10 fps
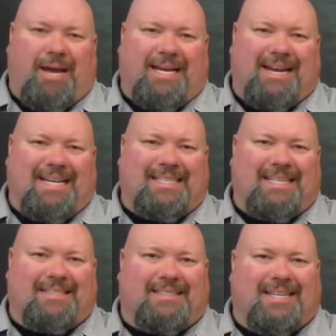Back in
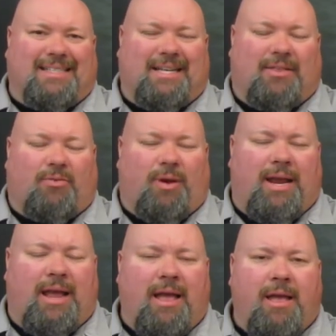
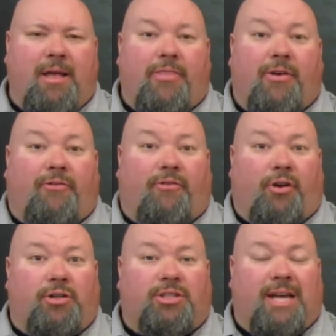1963, the
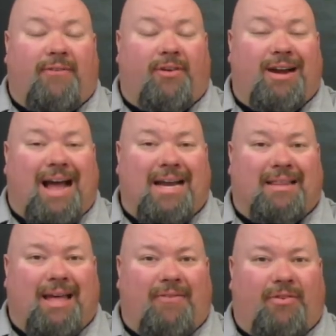first ever
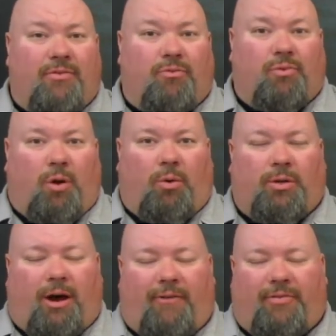911
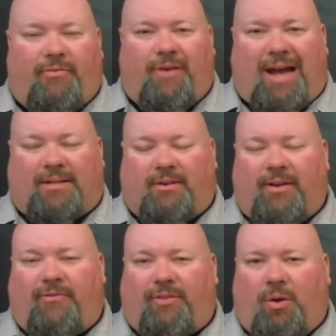rolled off the
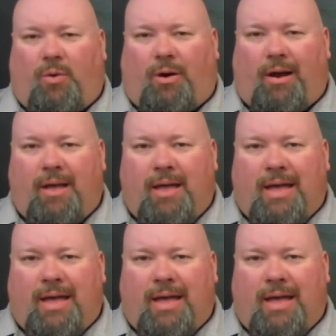factory floor.